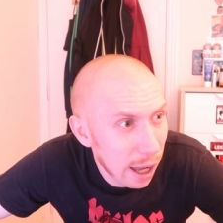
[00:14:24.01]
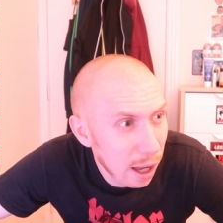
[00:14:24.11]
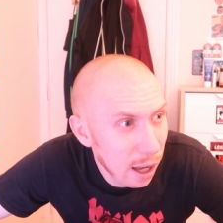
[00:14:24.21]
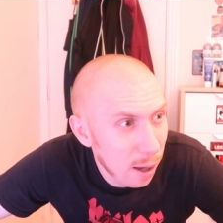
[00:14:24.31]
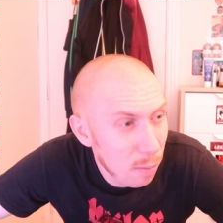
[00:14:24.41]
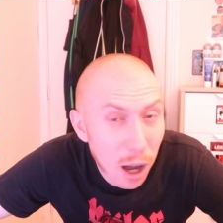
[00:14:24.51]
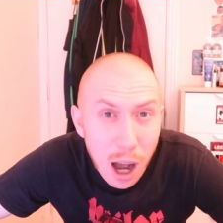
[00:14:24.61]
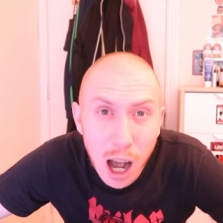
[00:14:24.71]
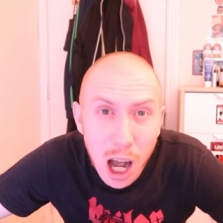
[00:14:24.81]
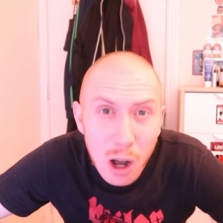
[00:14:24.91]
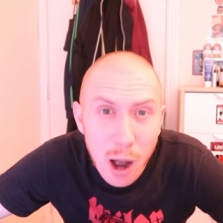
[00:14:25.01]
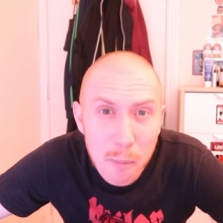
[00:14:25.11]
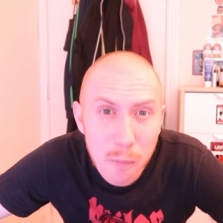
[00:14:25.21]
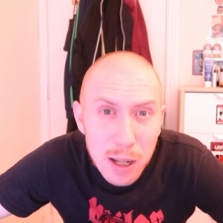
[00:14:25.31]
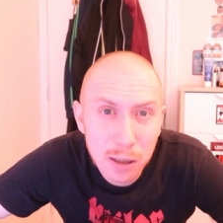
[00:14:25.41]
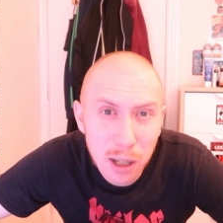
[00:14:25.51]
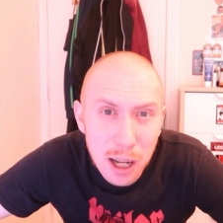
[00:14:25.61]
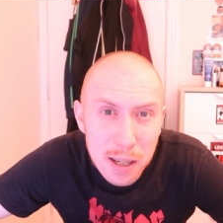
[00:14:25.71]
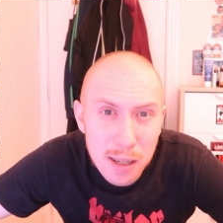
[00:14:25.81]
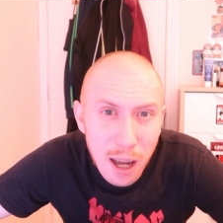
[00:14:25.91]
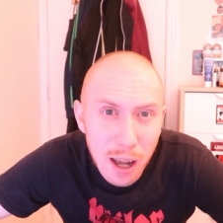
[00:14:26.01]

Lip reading: I've been to this,